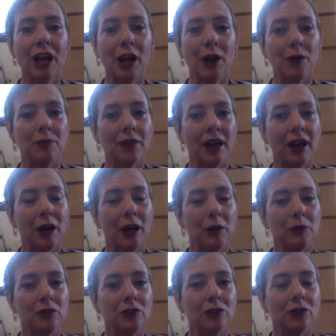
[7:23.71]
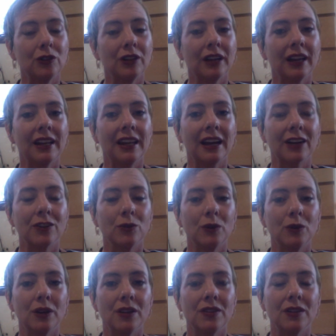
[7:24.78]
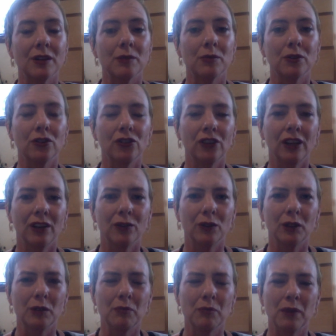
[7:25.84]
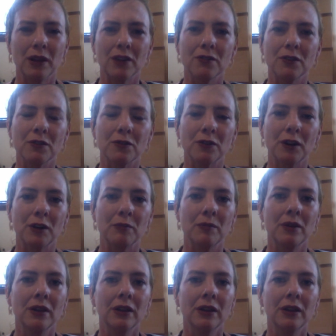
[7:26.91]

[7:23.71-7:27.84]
I hope that helps you connect with and appreciate and really benefit from